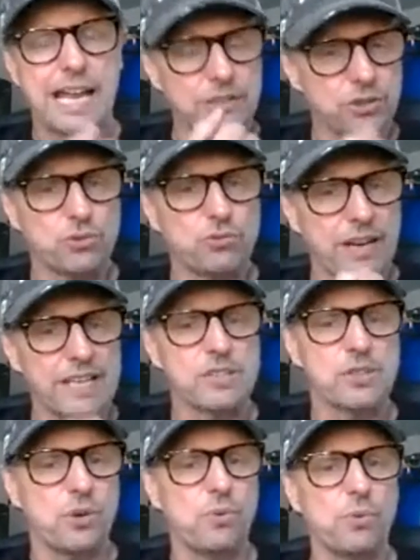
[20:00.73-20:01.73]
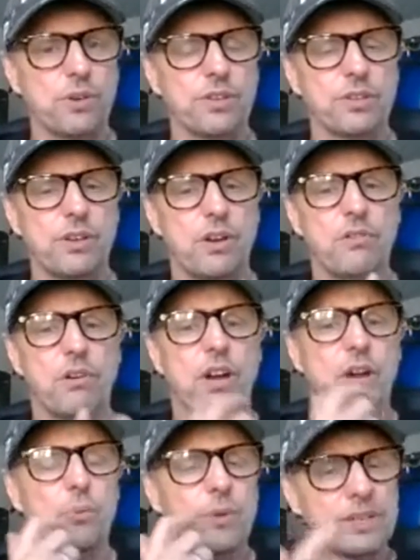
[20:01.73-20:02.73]
straight talk. All
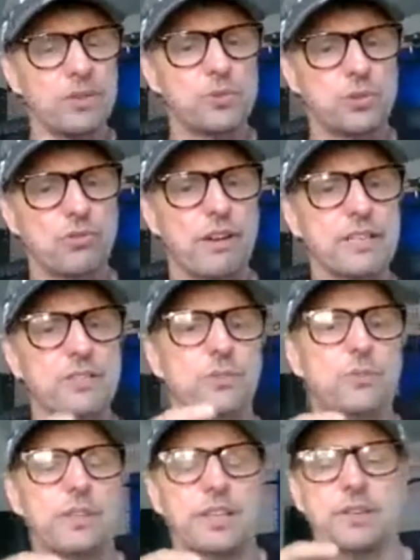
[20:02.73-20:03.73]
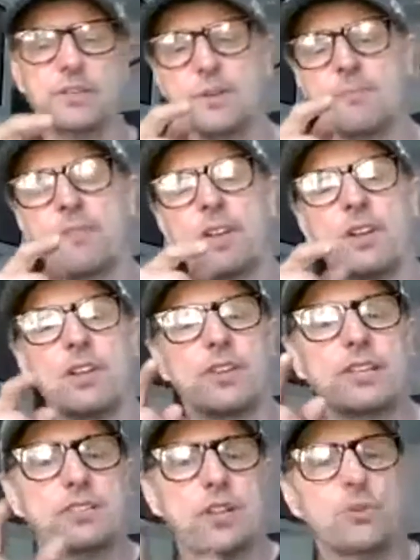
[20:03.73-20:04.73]
right, we do straight talk here.
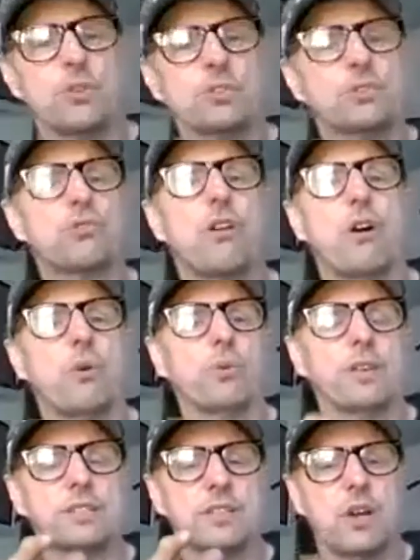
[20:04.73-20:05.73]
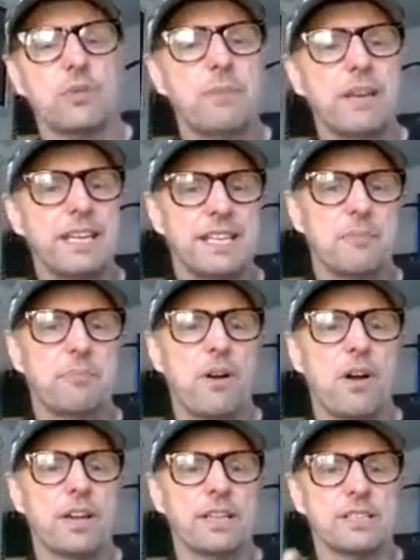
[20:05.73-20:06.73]
There's no control. There's no media
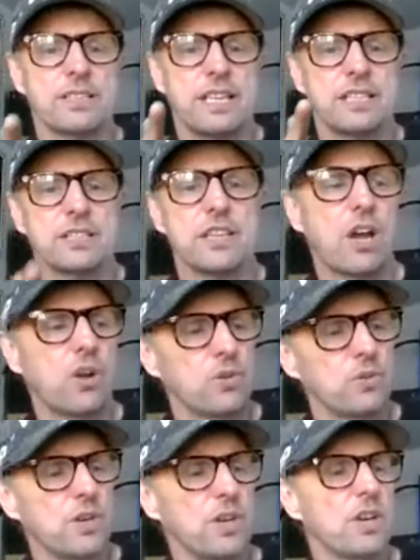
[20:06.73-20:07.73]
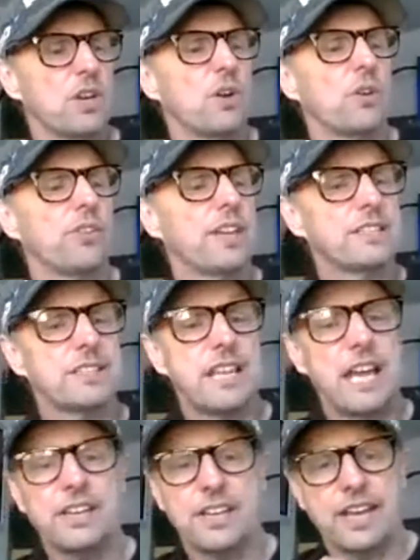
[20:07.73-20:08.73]
bias. There's none
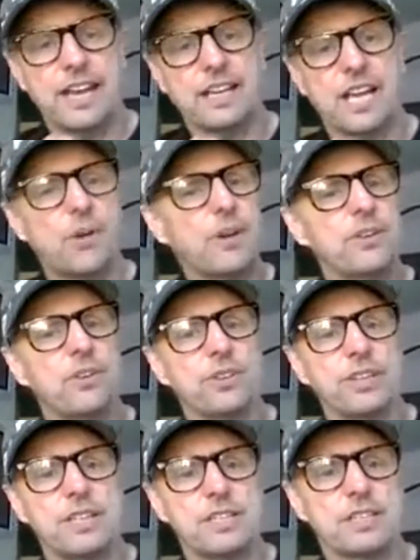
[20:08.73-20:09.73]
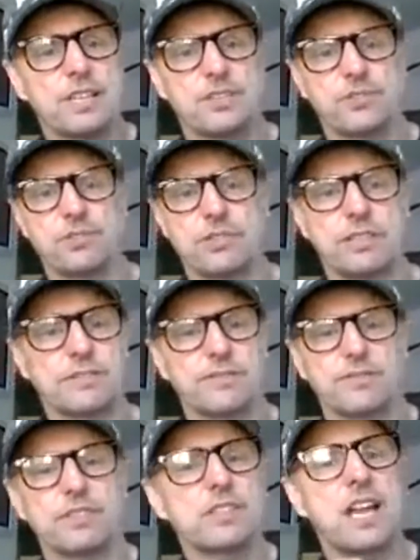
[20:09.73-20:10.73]
of that going on in this country.
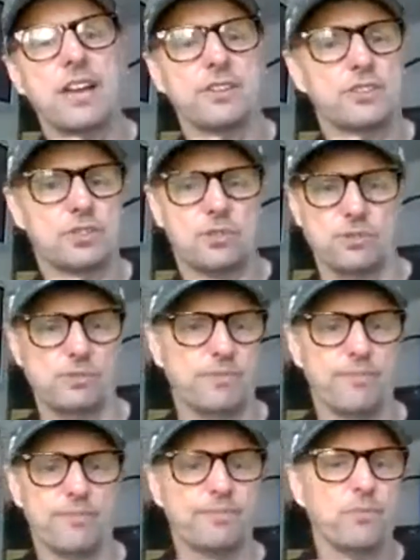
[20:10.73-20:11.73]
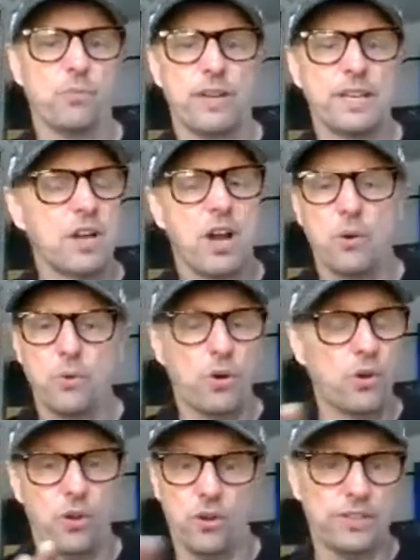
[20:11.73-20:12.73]
None at all. We
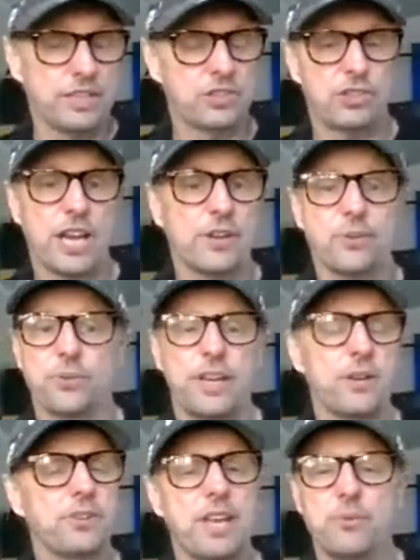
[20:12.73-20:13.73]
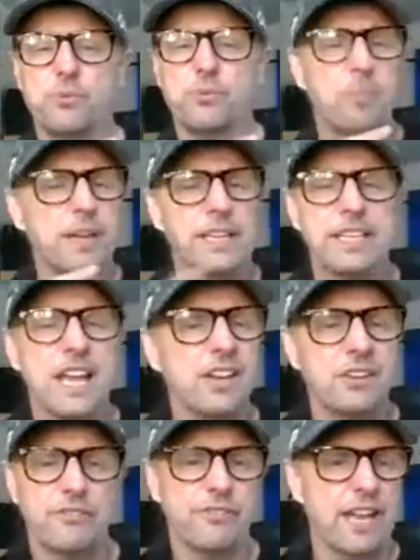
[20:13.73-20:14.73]
on this channel, there will be
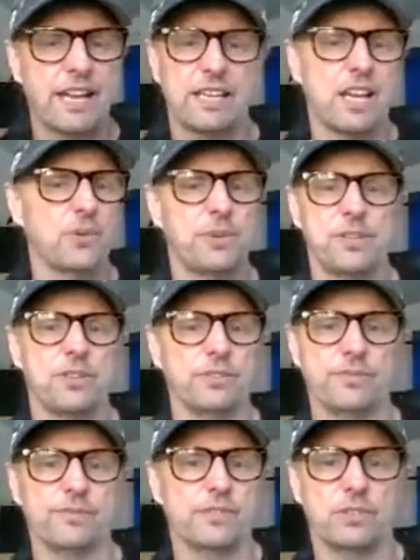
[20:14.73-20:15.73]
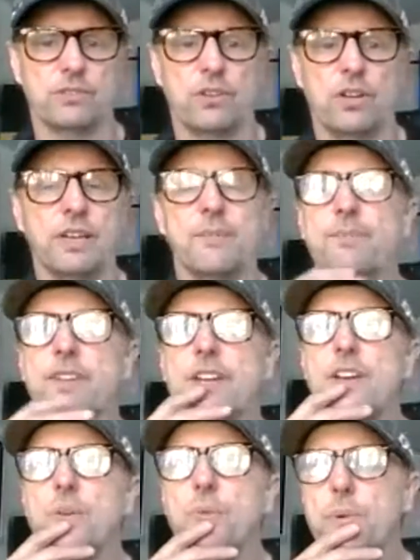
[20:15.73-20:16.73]
none of that going on. All right,
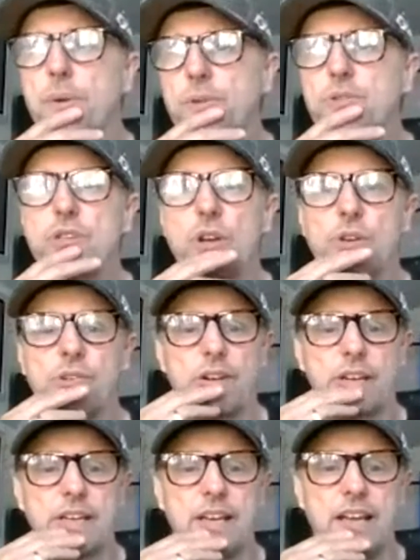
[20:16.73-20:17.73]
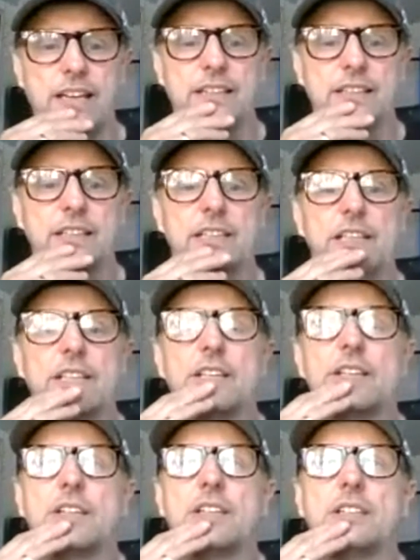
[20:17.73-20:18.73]
we won't tolerate that.
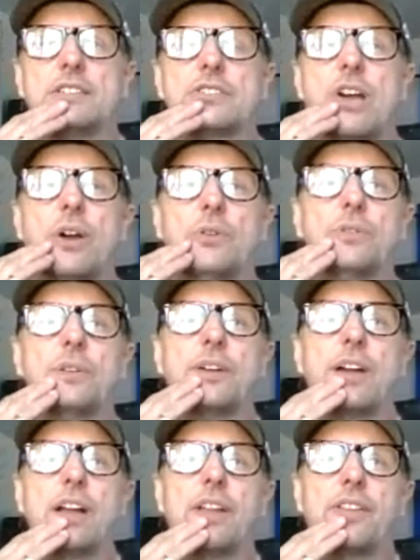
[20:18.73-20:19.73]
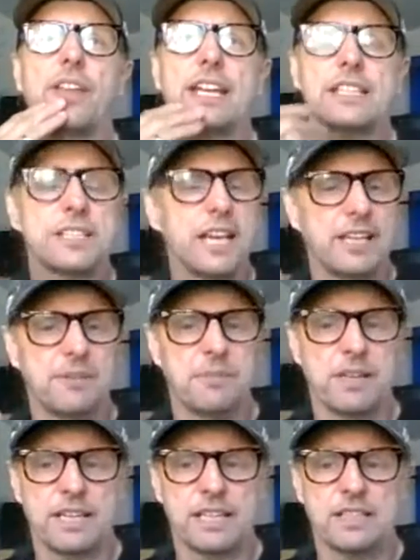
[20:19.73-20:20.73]
So they're telling
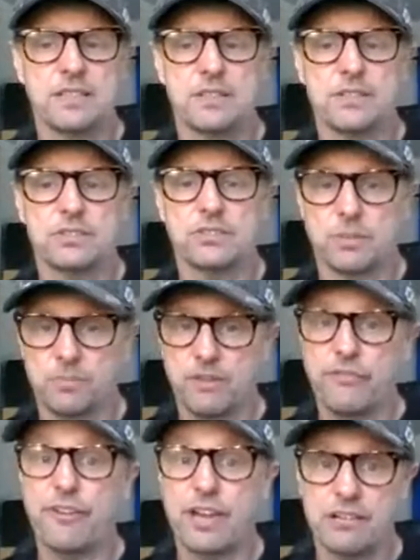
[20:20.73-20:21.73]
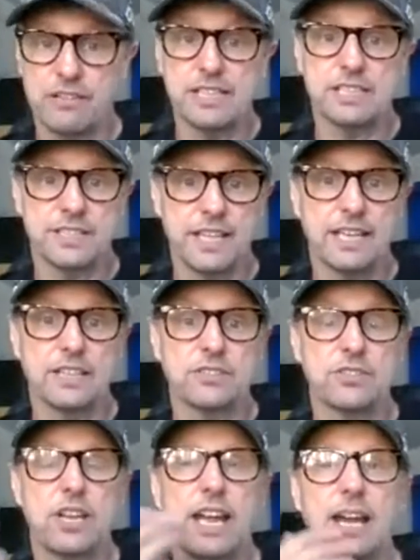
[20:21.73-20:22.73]
me some nefarious things,
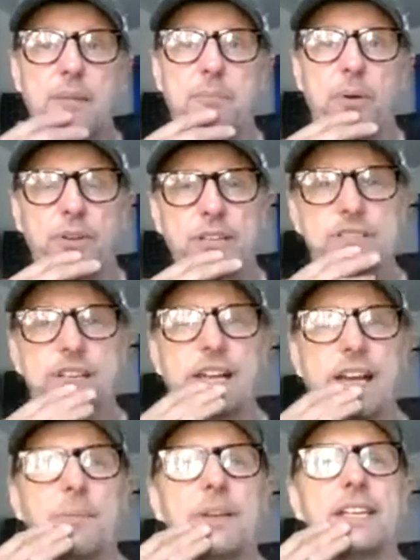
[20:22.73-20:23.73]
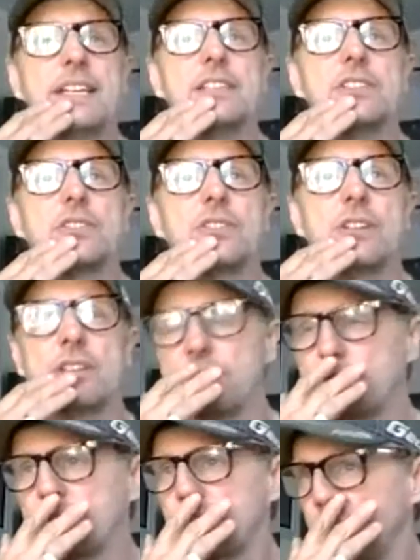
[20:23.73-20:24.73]
that our bodies are coming into
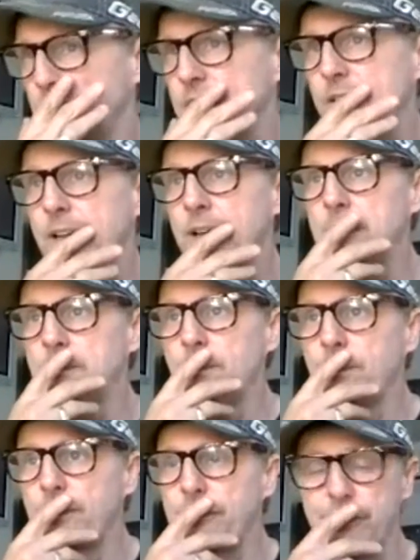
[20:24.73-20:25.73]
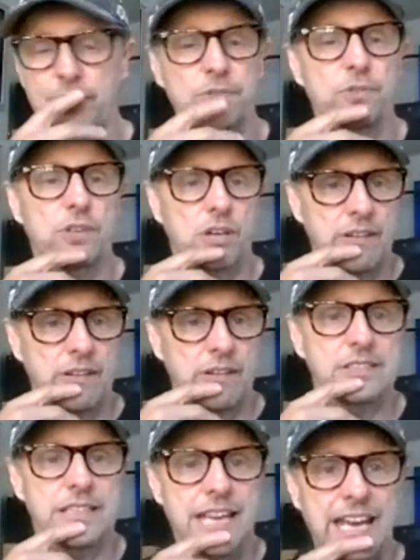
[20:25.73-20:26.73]
the funeral
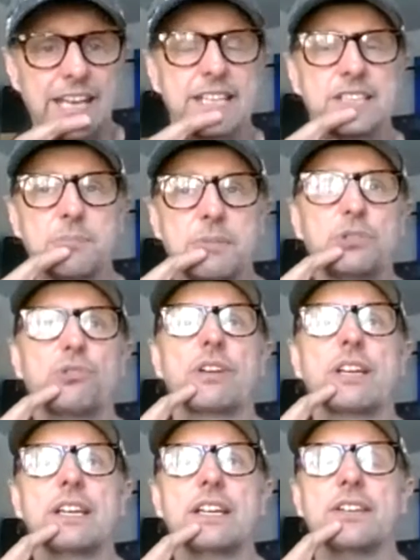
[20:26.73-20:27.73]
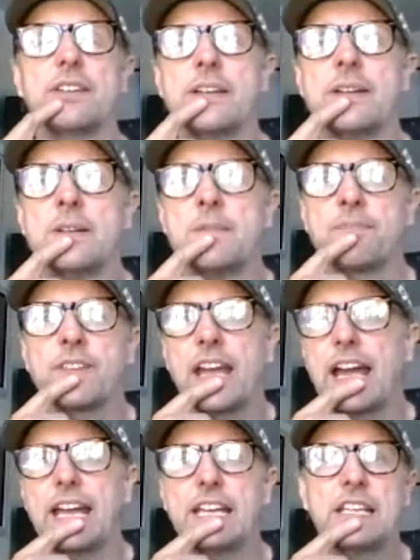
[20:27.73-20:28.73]
directors and how they're to be treated,
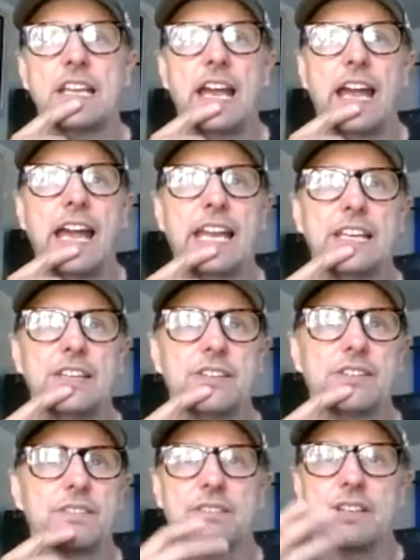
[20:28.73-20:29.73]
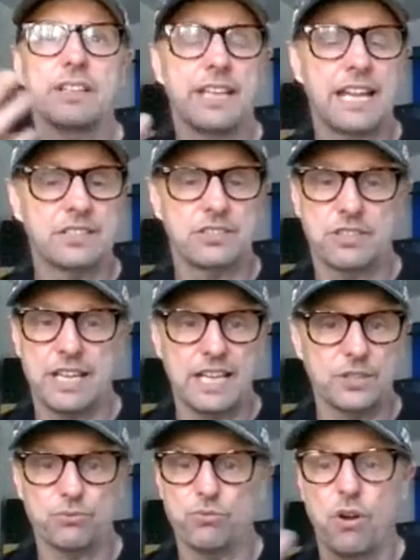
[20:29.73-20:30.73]
and
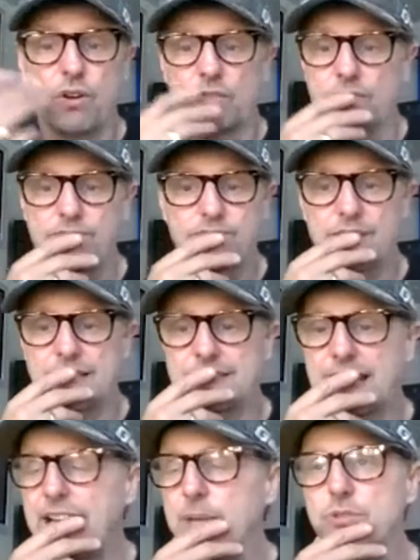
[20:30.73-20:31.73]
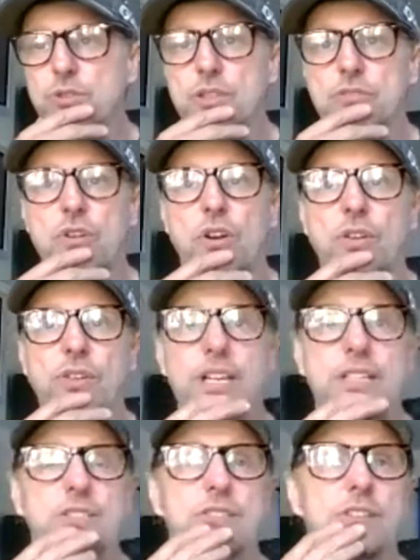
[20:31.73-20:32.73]
that's wrong. That's absolutely wrong.
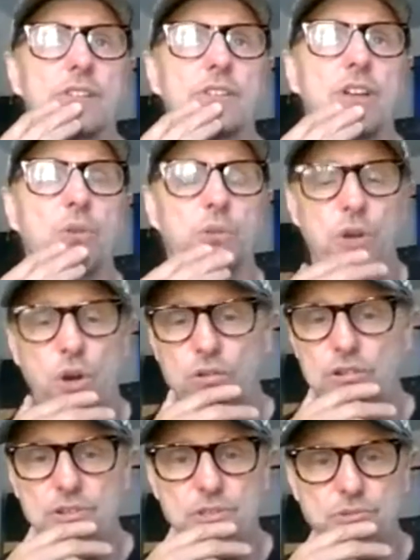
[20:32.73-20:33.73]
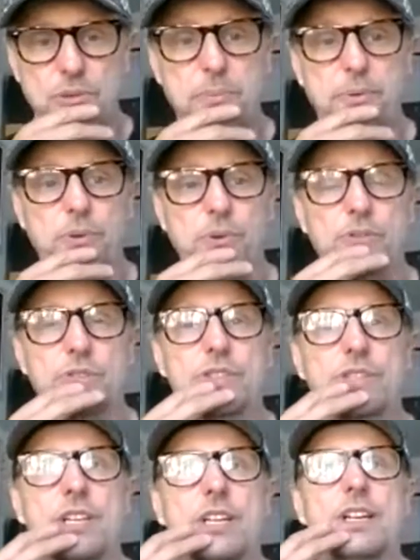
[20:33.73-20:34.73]
There's no coroner's reports.